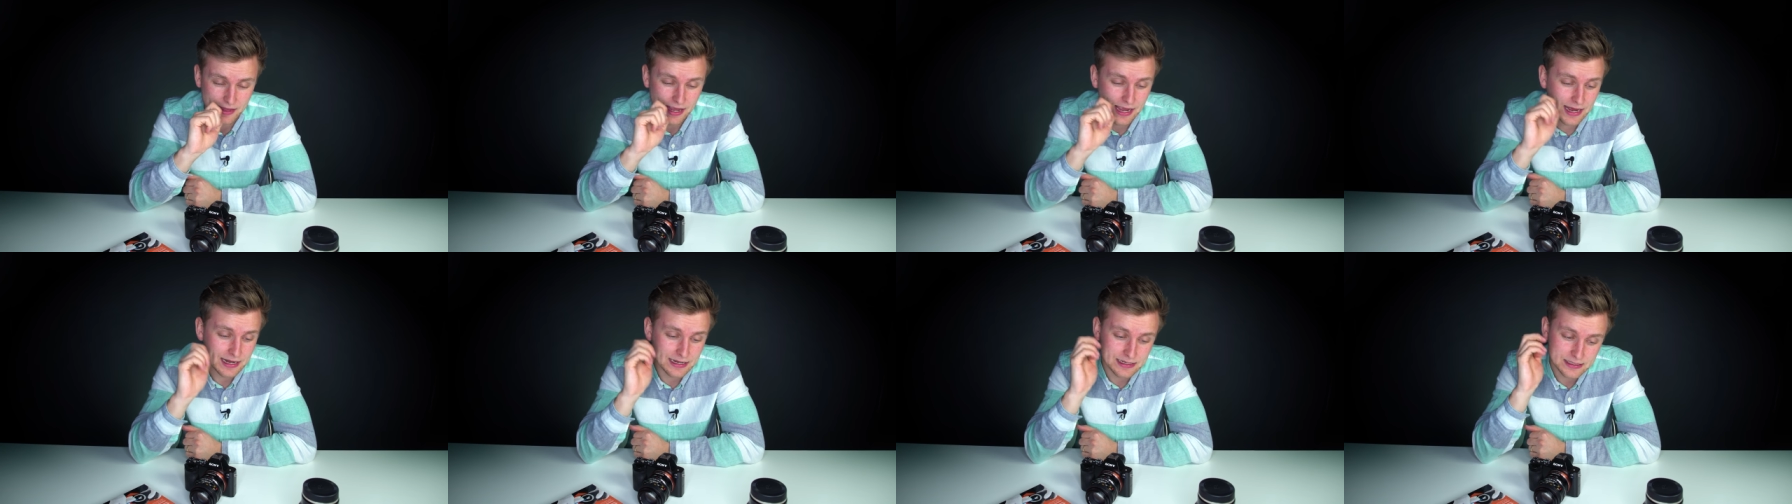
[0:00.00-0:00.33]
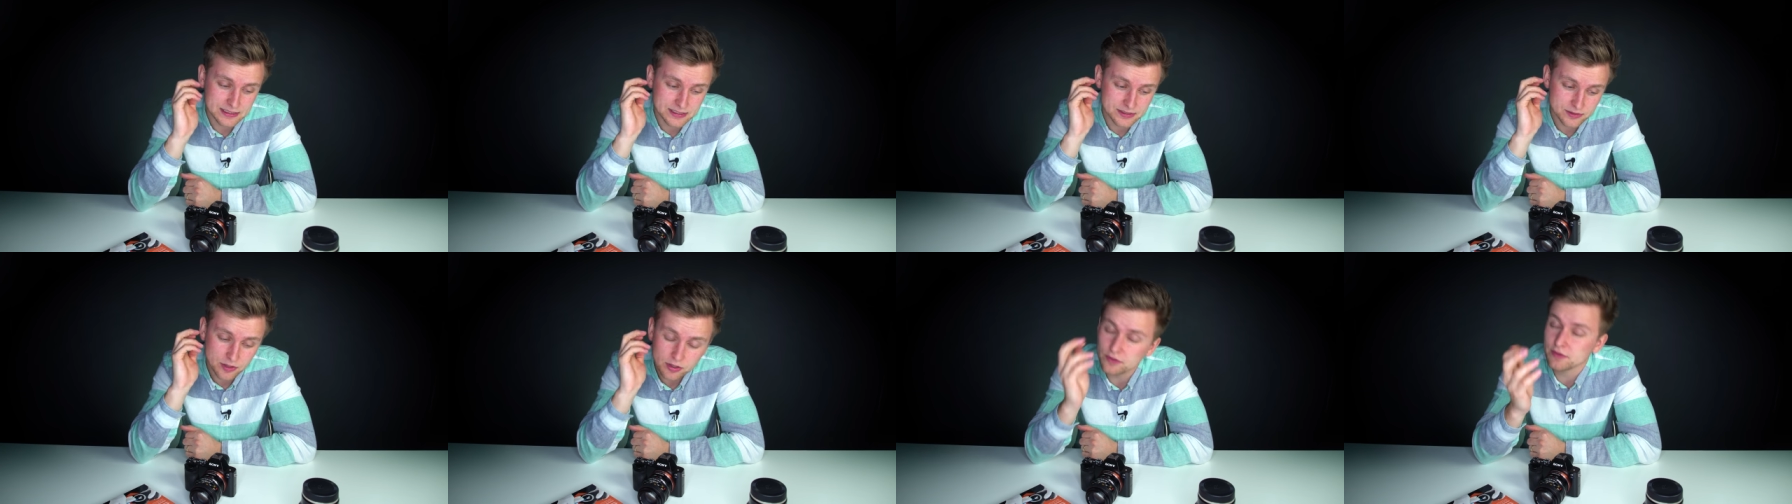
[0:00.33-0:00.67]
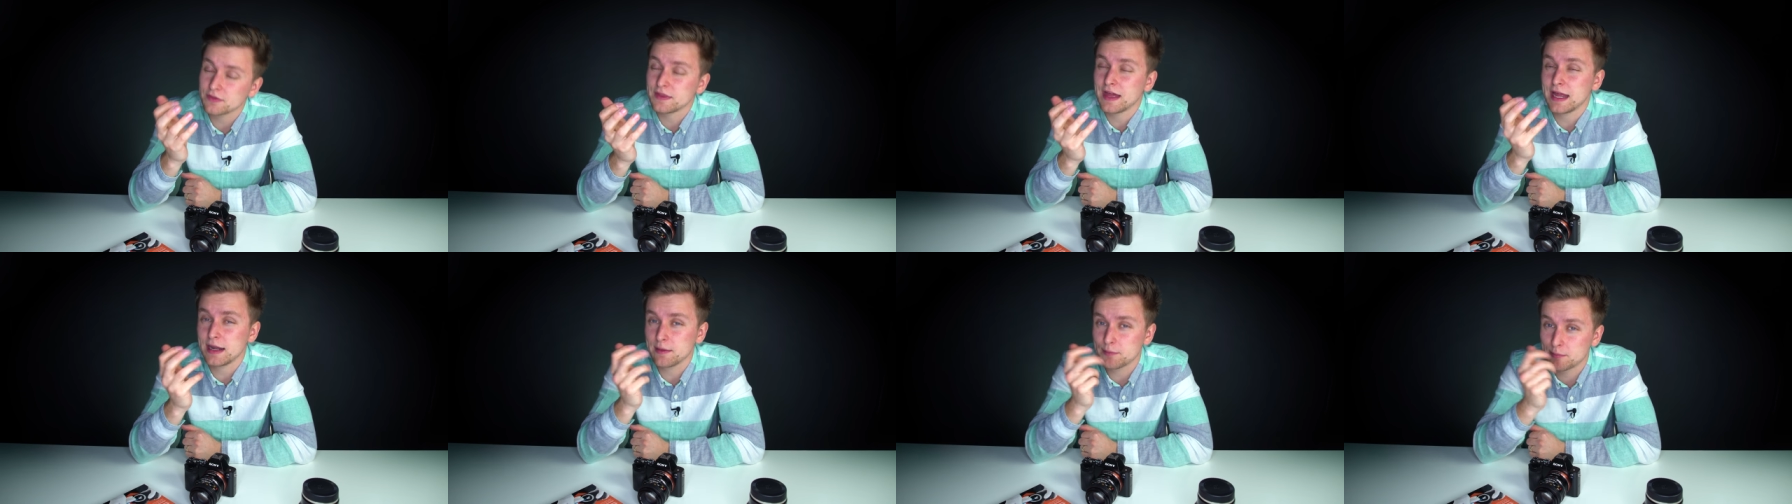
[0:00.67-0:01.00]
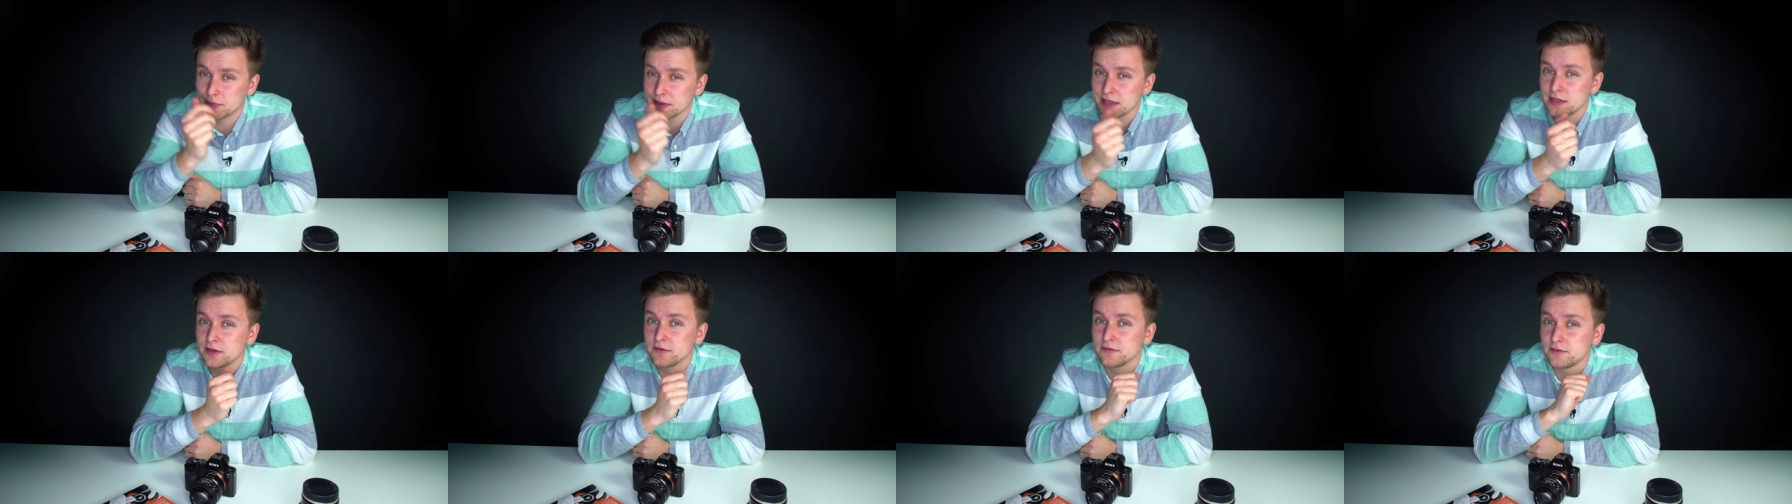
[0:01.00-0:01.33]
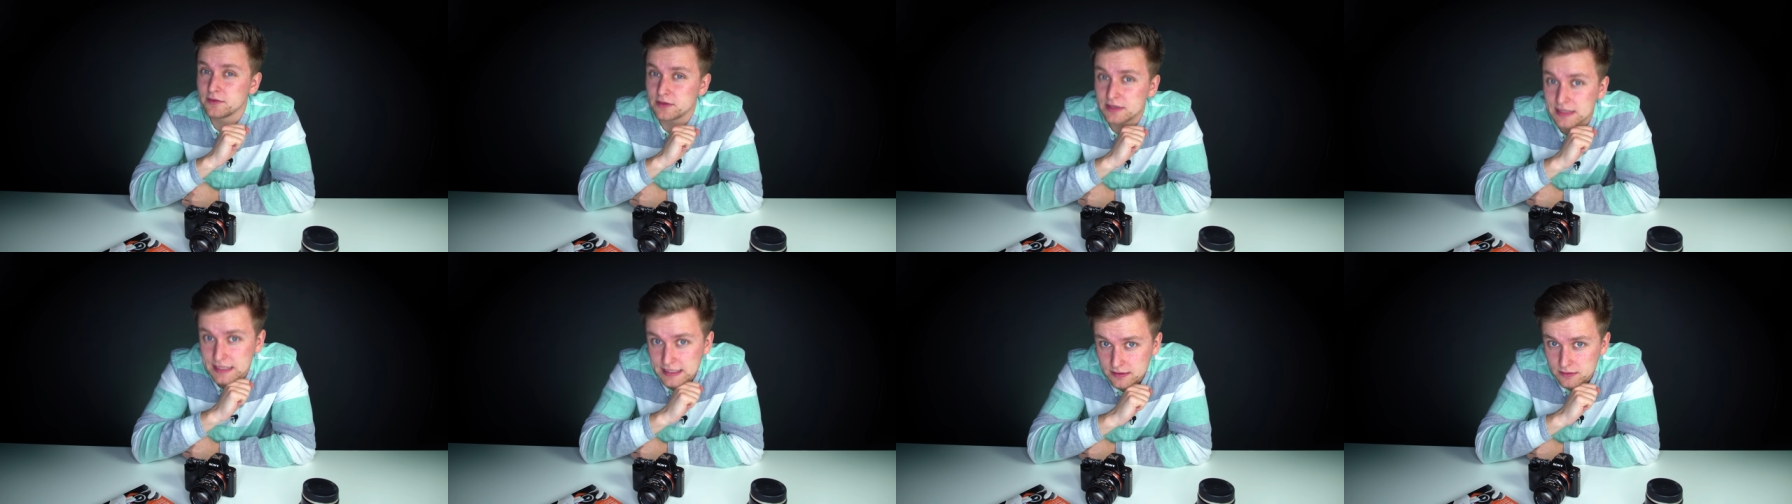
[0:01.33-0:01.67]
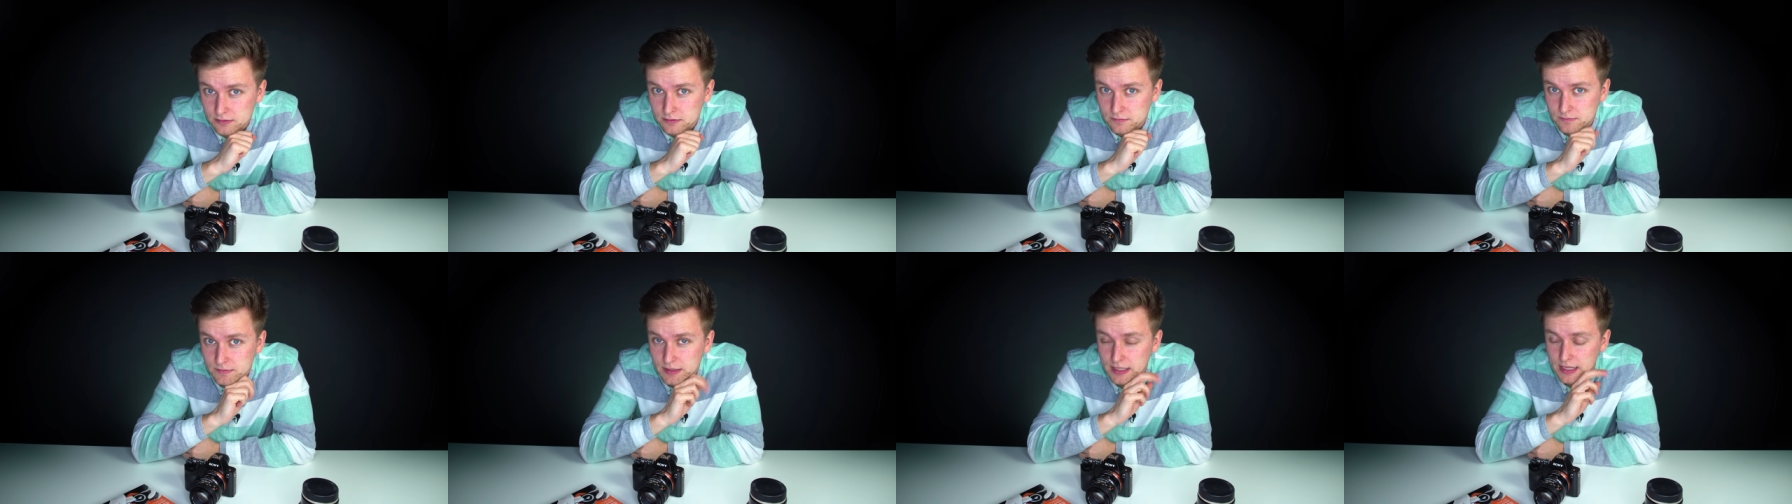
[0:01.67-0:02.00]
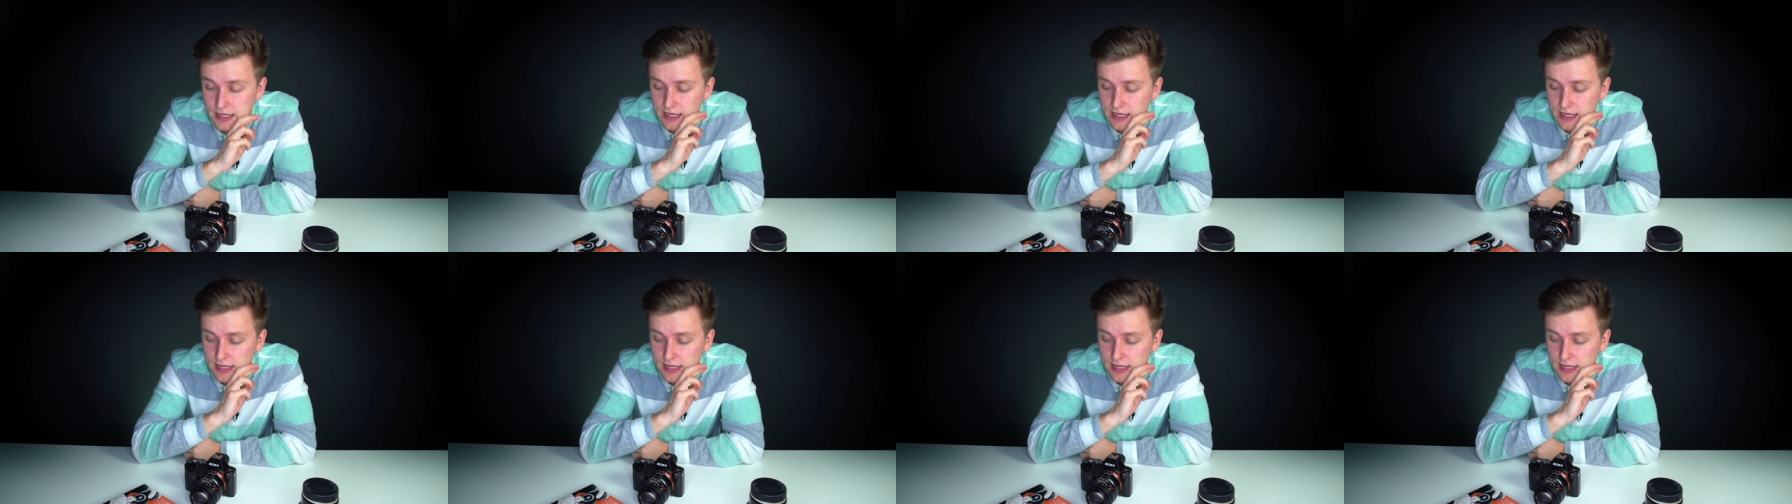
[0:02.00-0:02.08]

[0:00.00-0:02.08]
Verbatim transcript: and it's not that big of a deal.